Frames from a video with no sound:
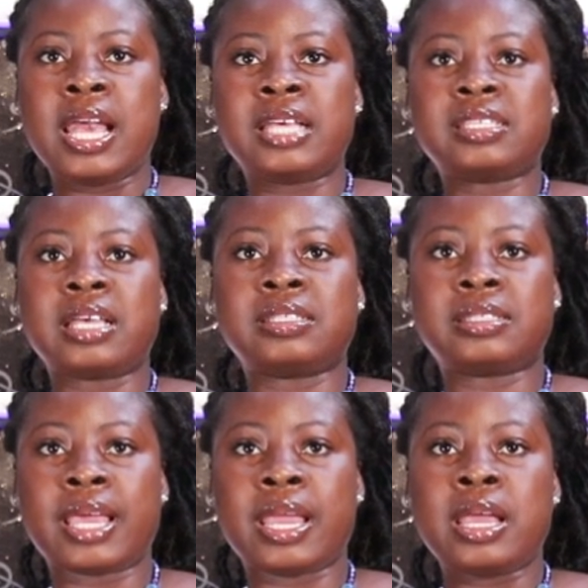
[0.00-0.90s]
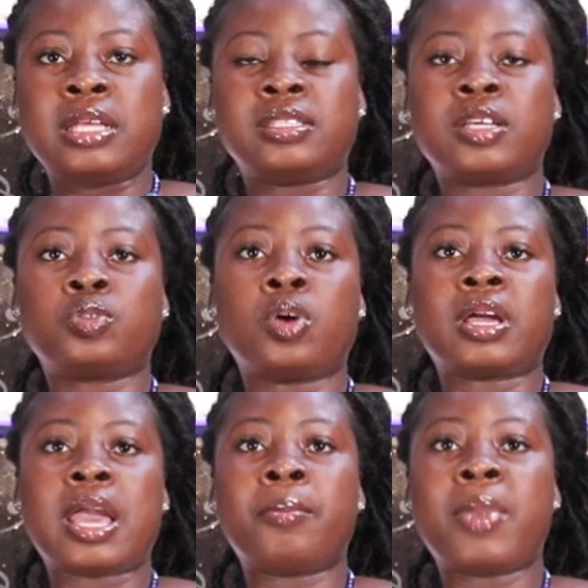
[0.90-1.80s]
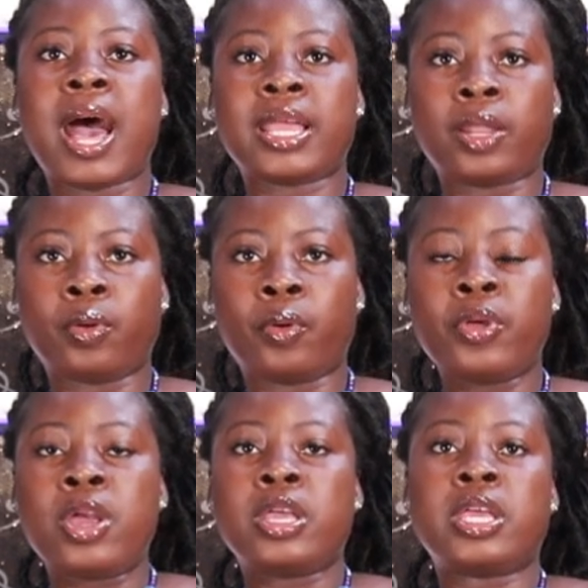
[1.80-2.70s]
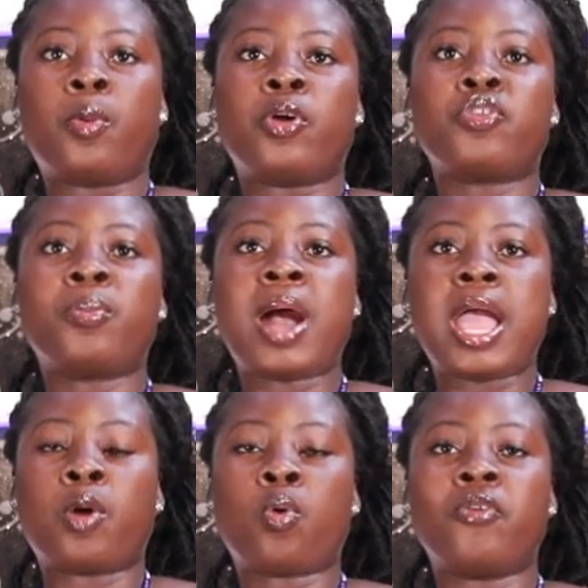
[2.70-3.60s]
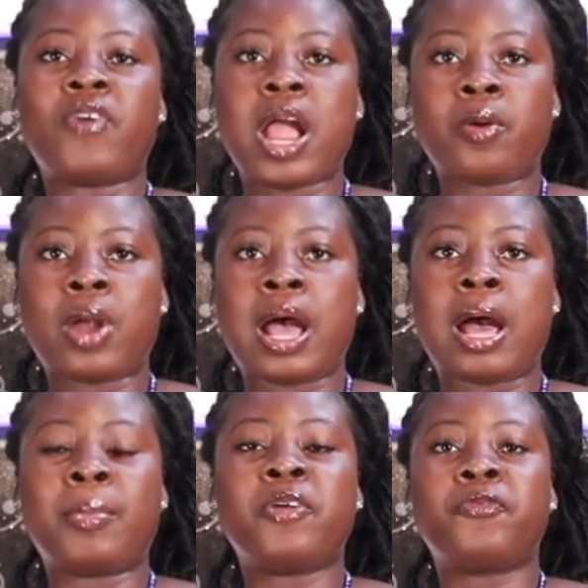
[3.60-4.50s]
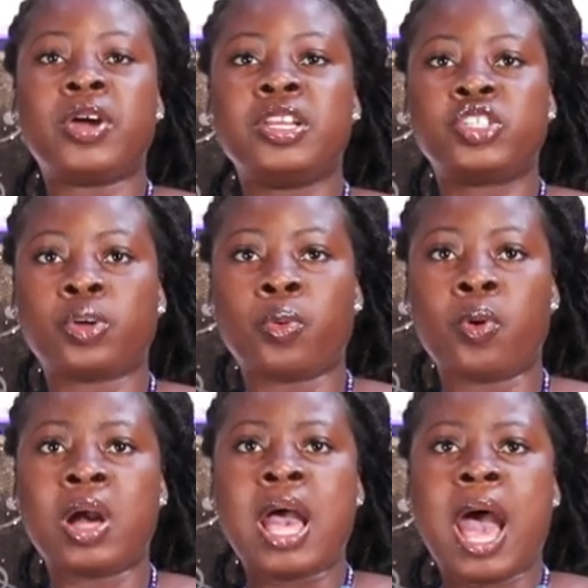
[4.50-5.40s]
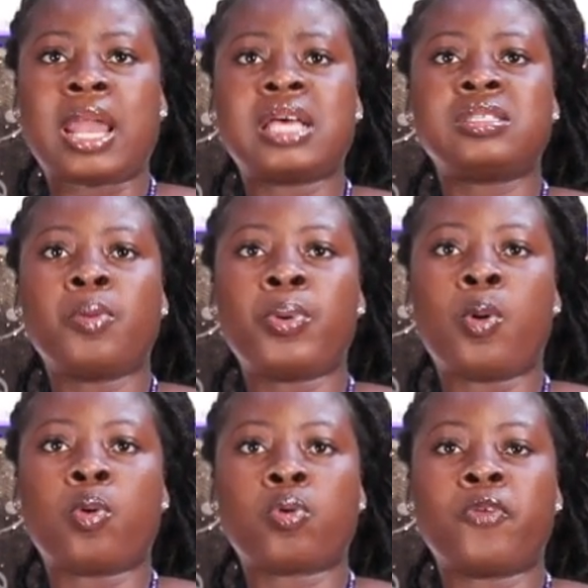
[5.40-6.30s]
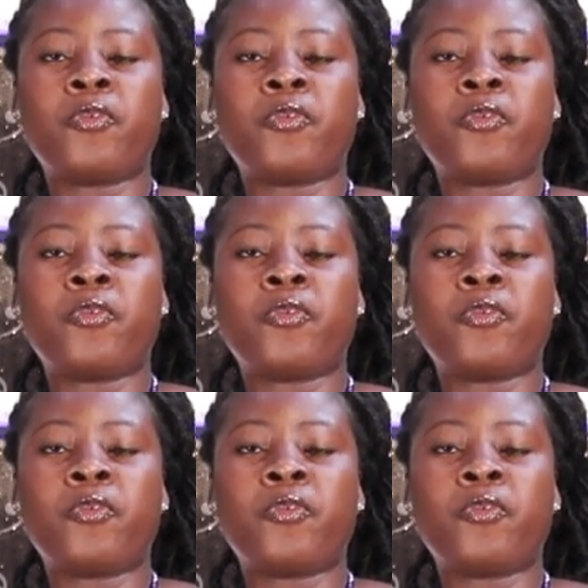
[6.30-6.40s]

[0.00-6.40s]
A son say TikTok Emma, you know, you want your mind a covira among for any jeho and I simply won't crawl